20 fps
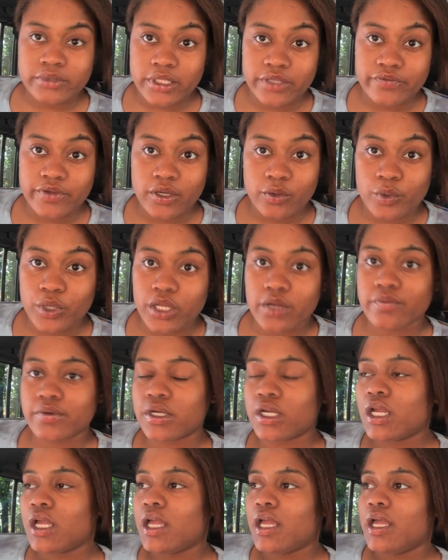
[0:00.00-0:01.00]
event, whatever.
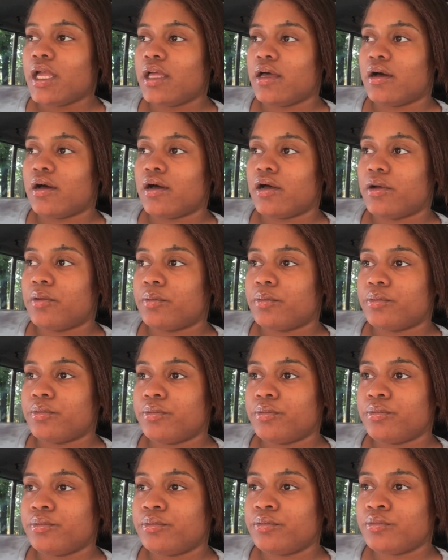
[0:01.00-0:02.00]
I
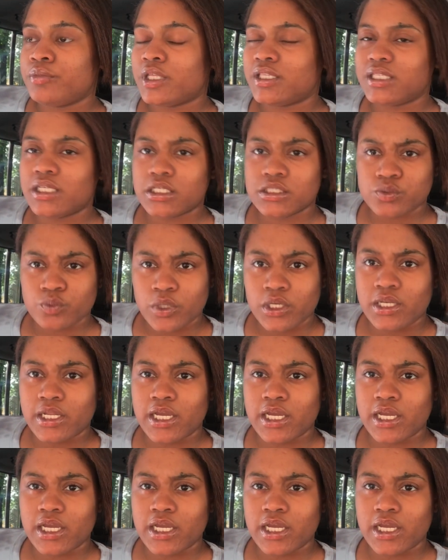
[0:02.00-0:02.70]
think it's one